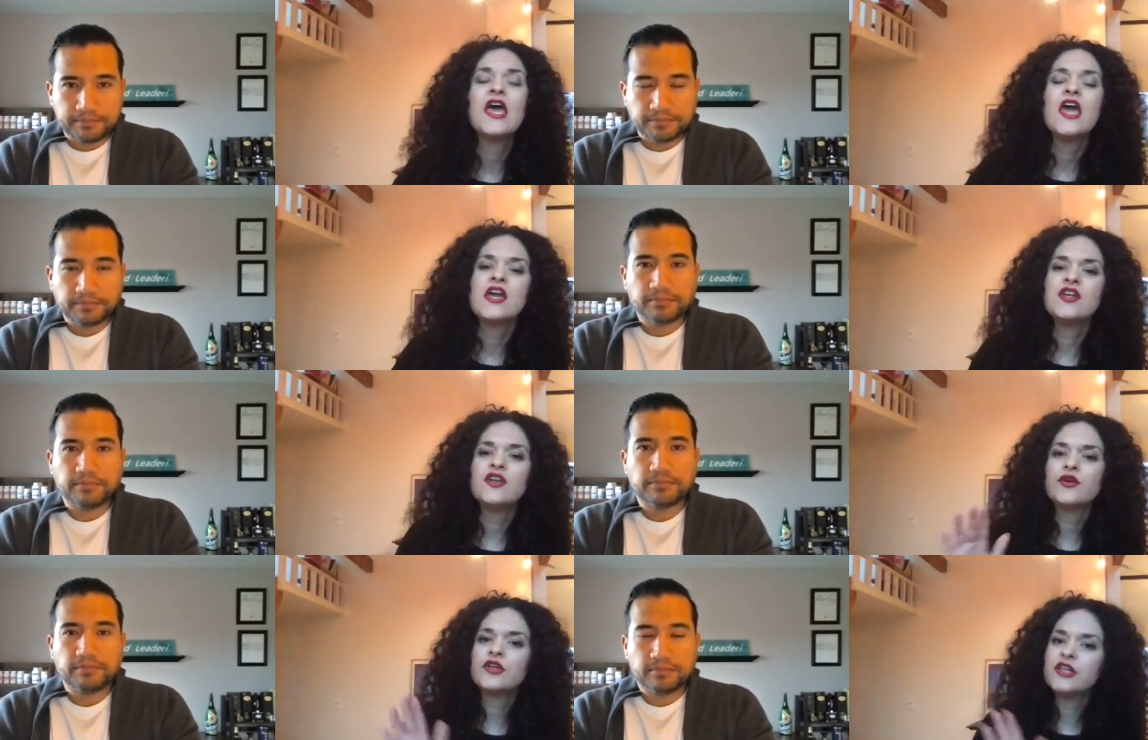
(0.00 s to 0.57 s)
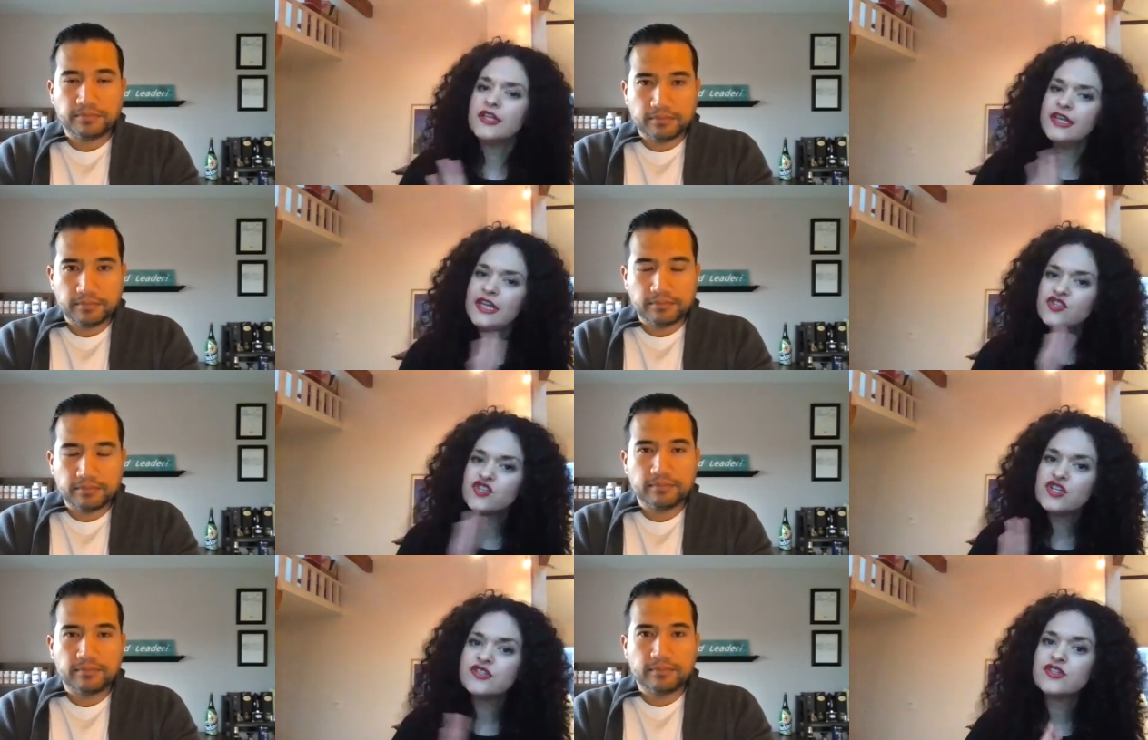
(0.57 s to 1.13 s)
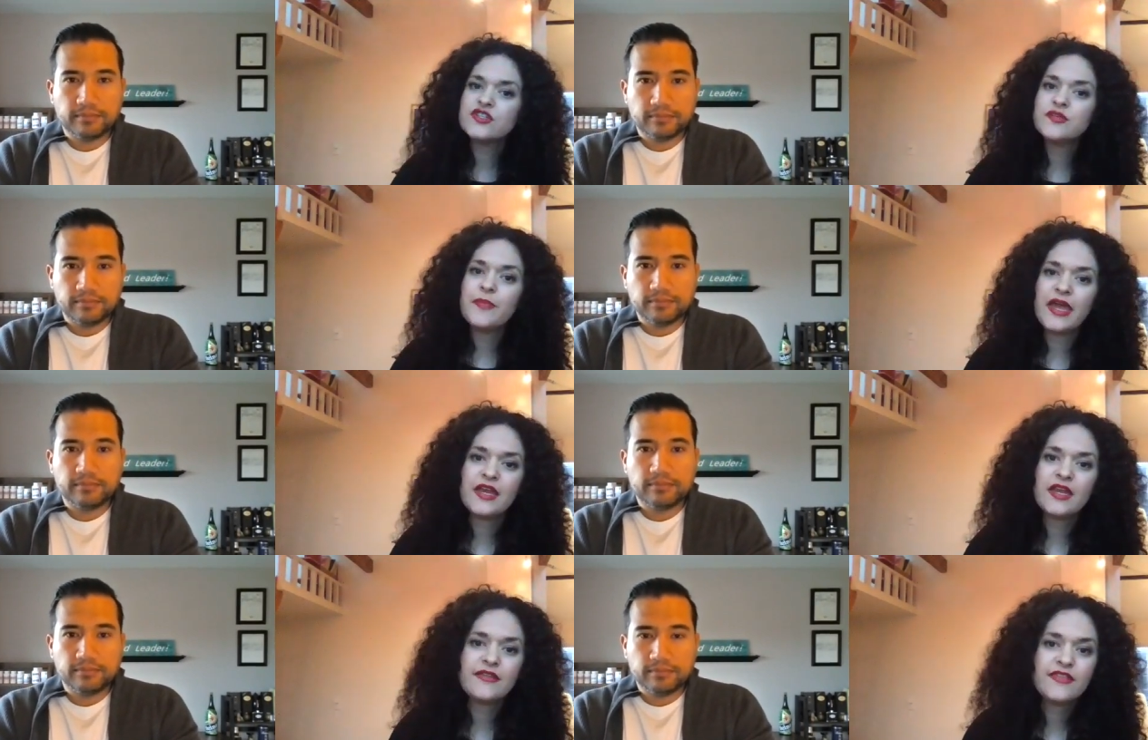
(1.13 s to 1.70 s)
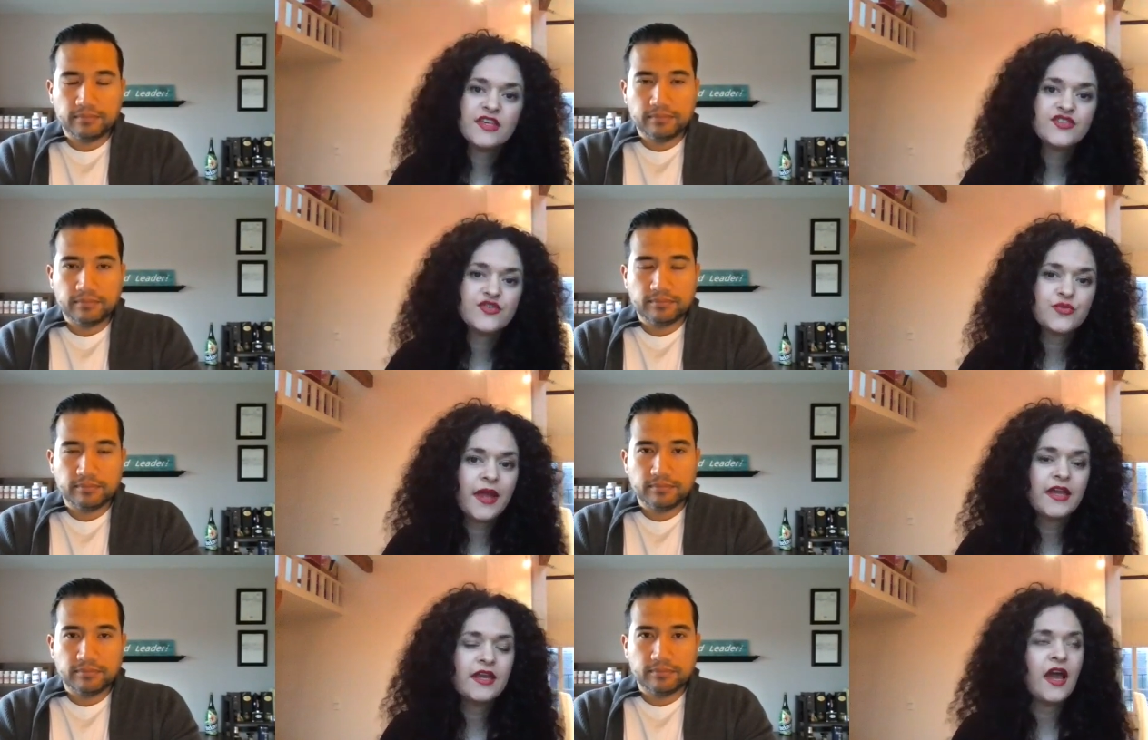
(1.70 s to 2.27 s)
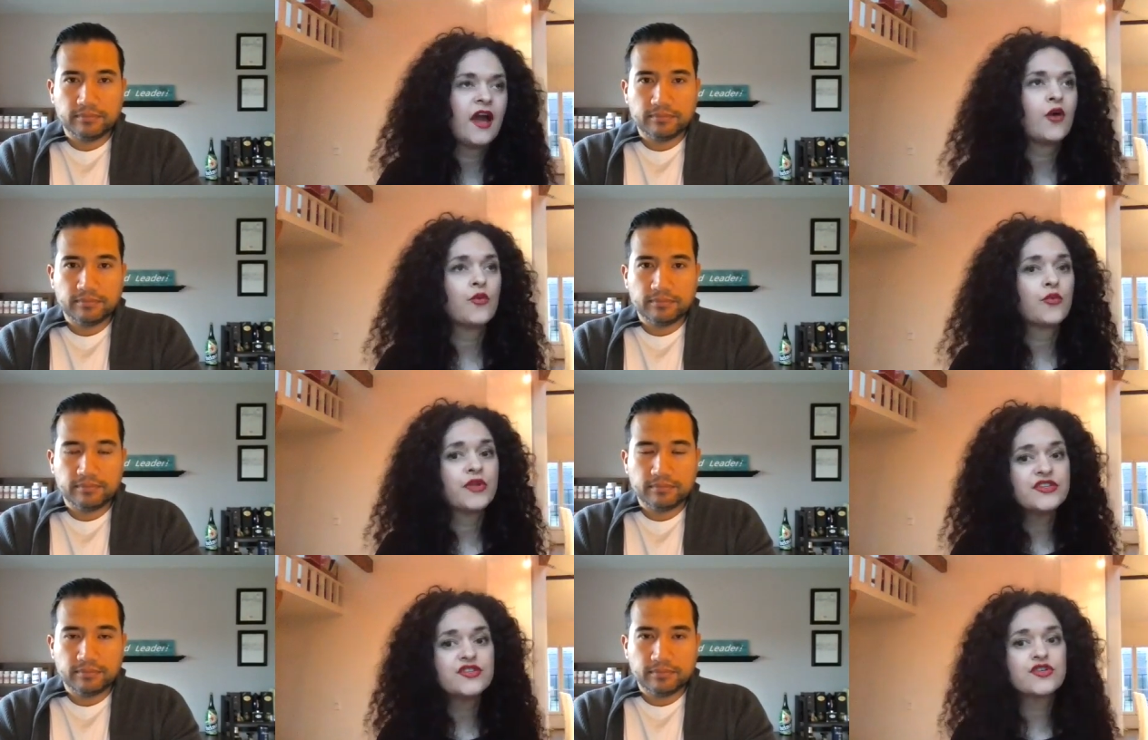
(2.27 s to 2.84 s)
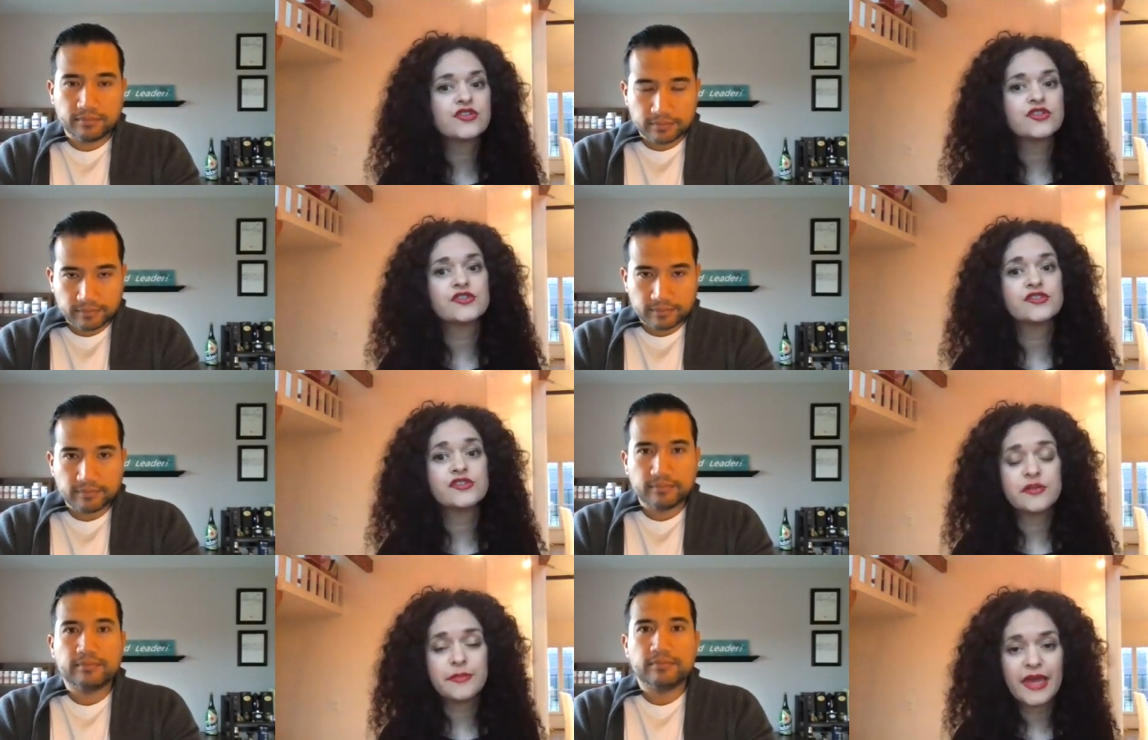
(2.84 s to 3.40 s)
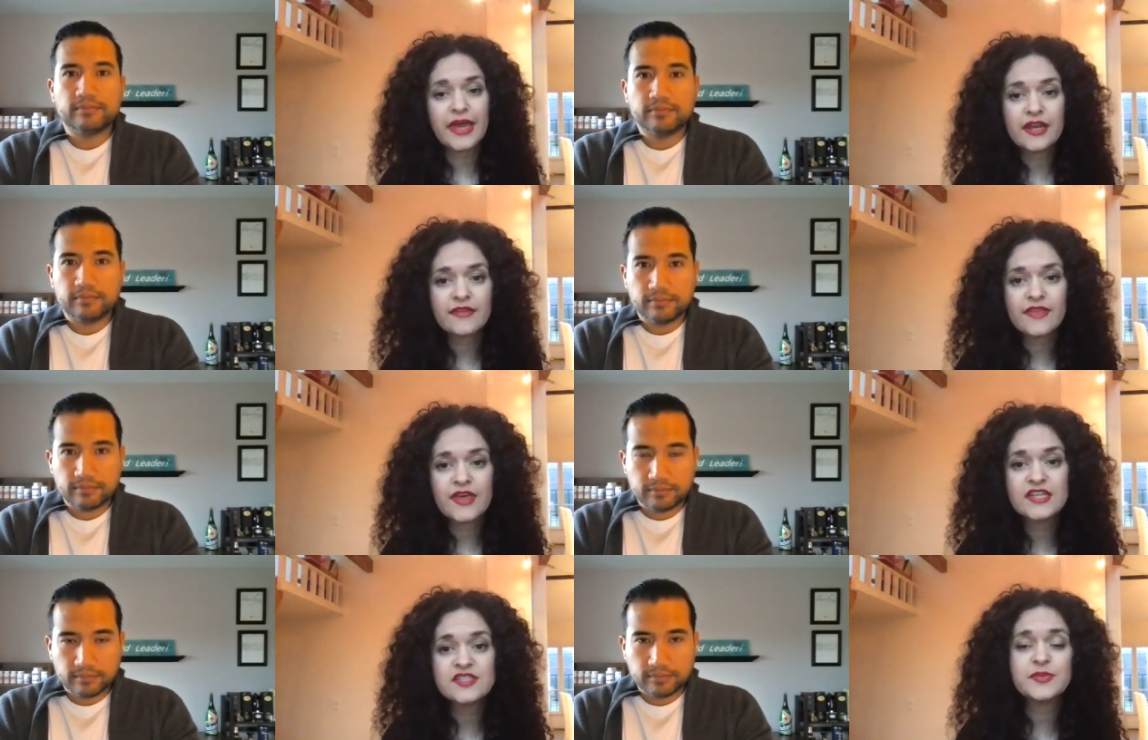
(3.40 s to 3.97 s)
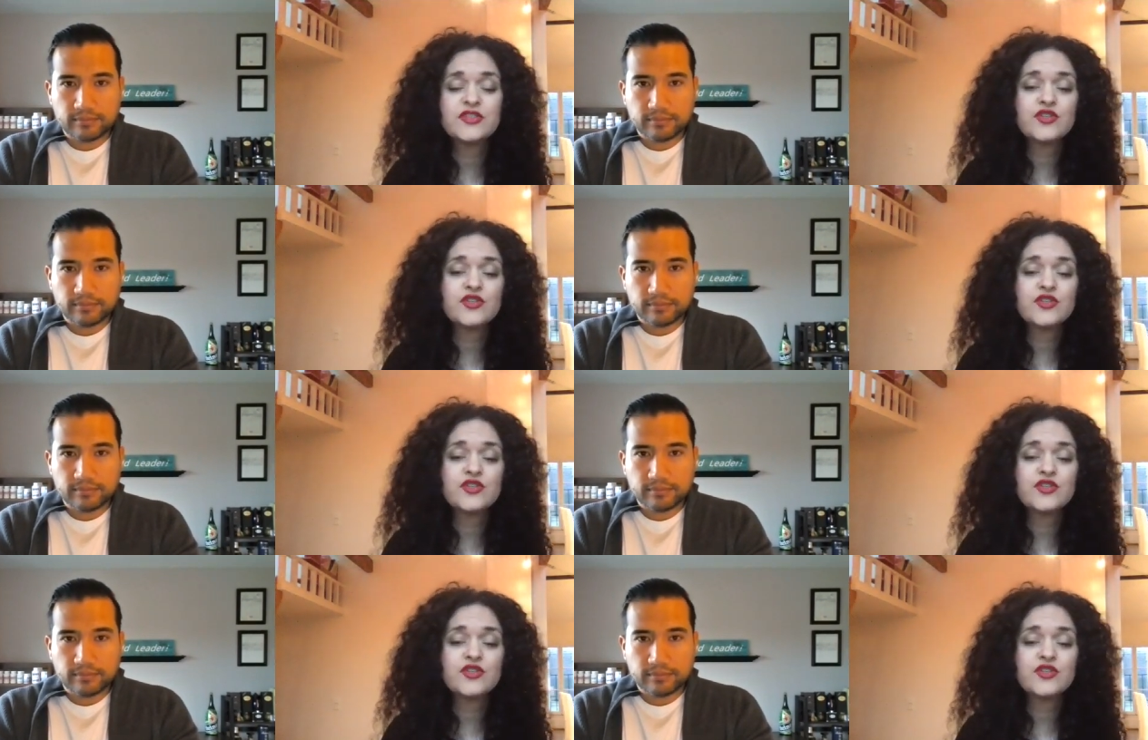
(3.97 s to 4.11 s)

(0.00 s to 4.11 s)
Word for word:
Speaker 1: you know, clinicians are debating this right now, researchers are debating this, but